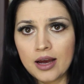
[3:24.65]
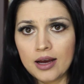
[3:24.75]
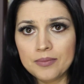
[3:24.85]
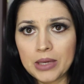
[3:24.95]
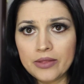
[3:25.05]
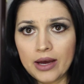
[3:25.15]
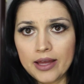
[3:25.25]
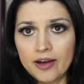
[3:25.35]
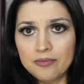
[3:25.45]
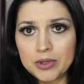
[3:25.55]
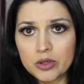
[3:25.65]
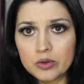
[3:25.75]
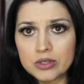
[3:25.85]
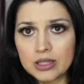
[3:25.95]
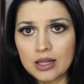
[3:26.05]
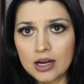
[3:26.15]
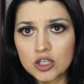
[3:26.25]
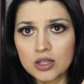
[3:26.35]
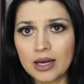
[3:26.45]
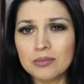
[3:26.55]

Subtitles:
And I have been using it actually.